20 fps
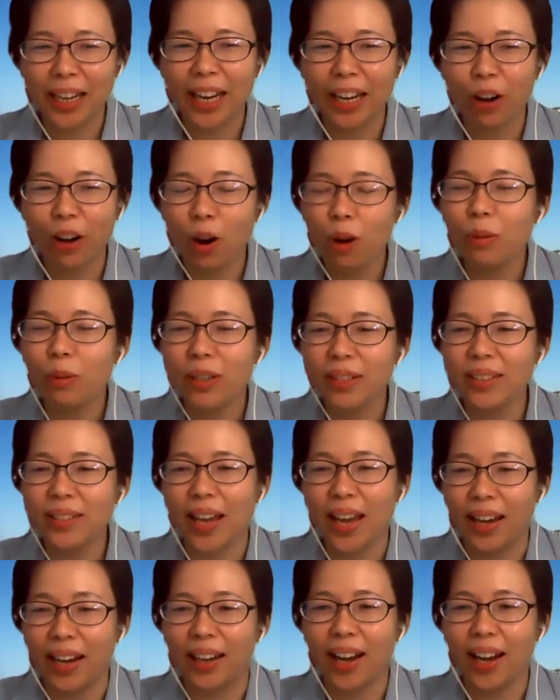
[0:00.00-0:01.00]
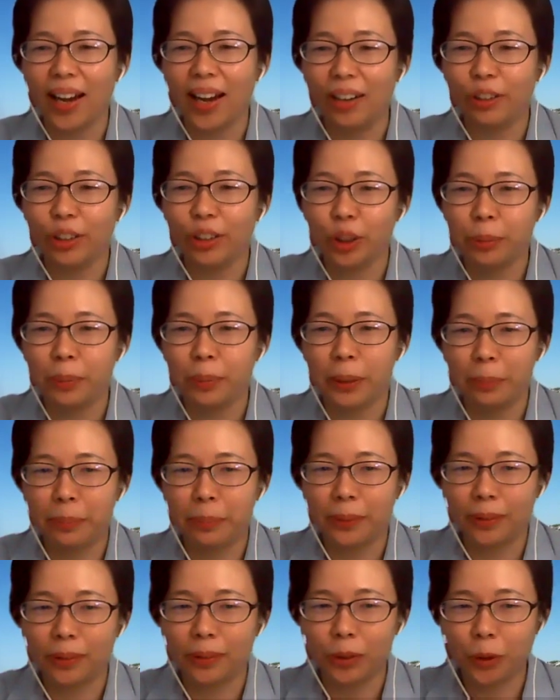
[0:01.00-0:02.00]
I always encourage
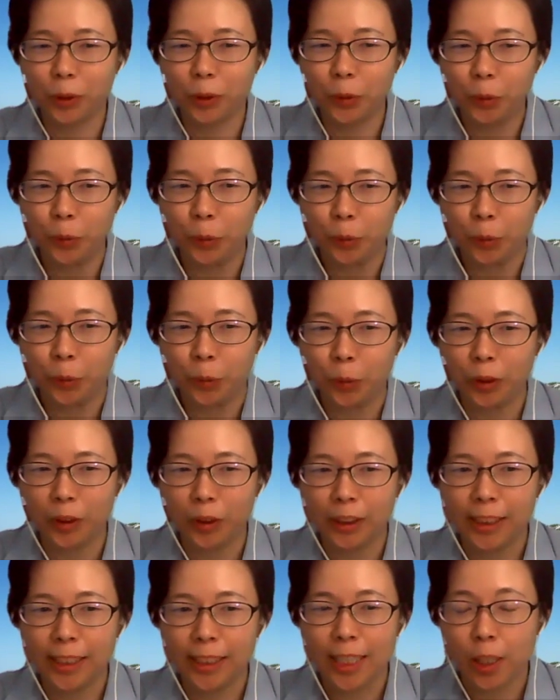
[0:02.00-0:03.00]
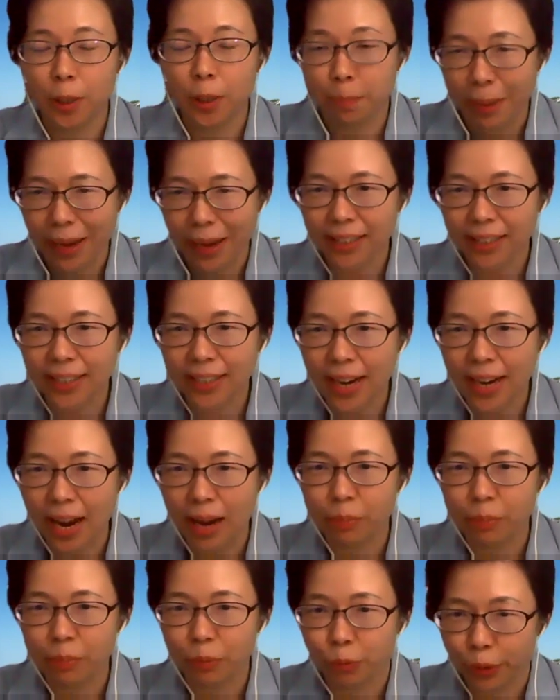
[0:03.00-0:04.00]
people to spend
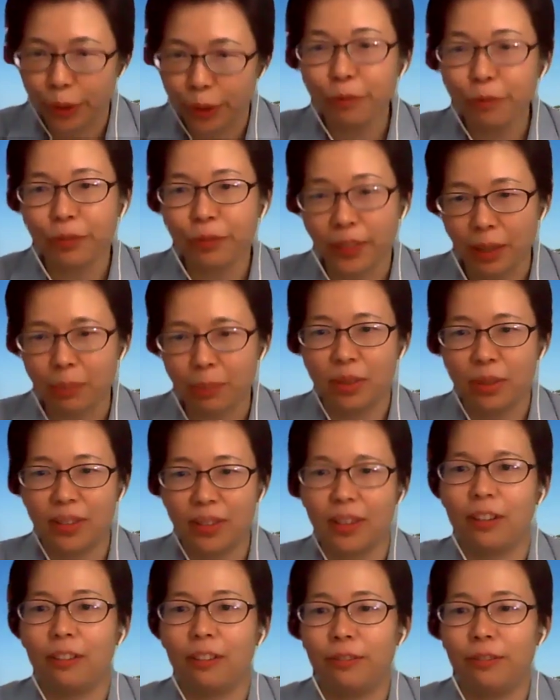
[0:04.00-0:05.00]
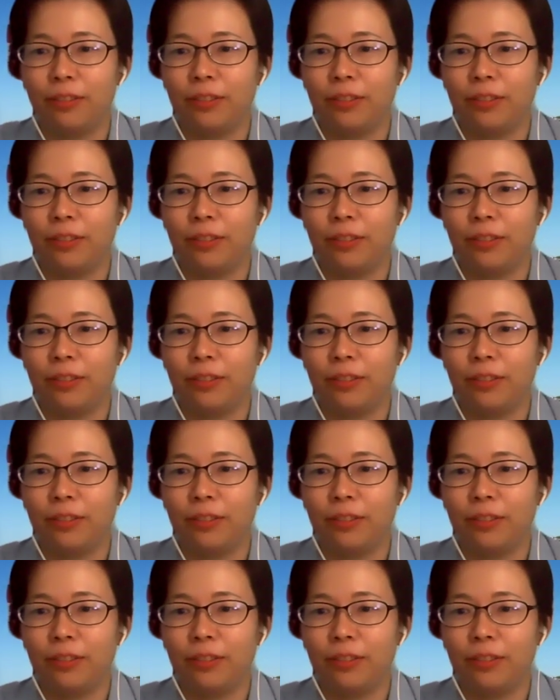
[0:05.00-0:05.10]
time with themselves.